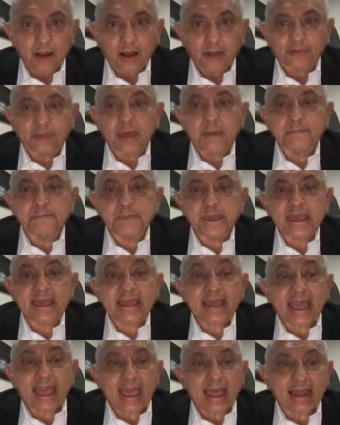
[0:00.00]
them
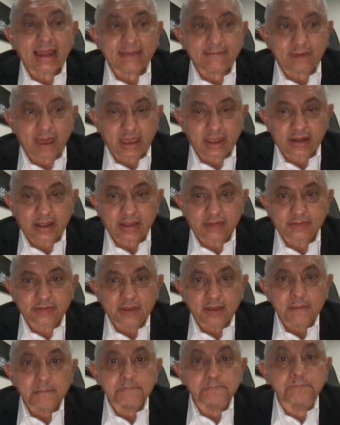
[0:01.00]
being elevated
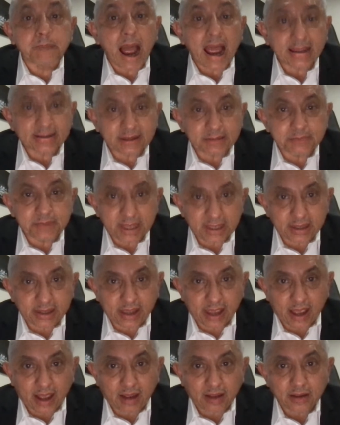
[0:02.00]
by the
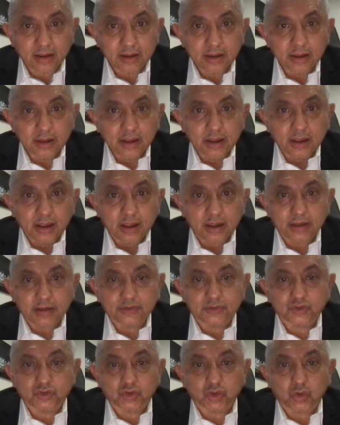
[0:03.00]
media
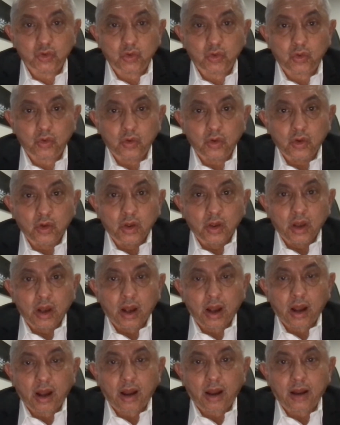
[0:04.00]
into
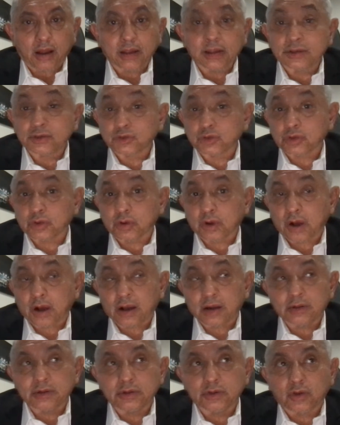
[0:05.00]

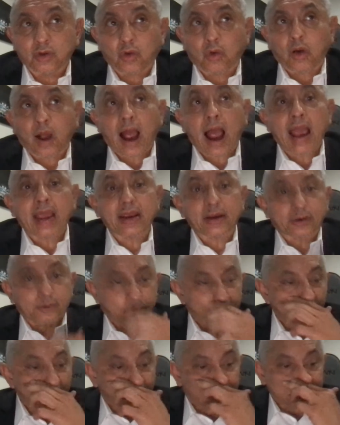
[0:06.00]
higher
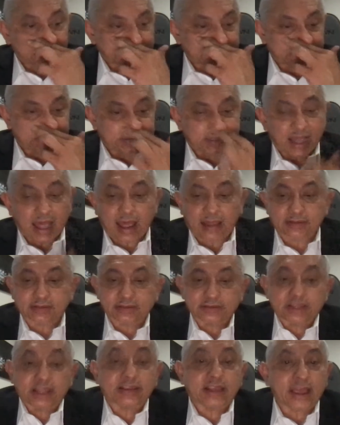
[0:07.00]
grounds
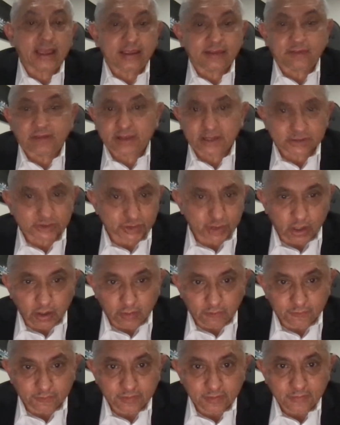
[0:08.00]
that they even
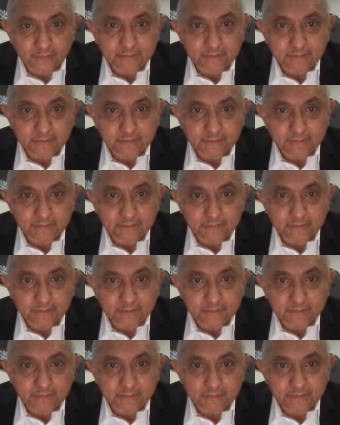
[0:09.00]
deserved.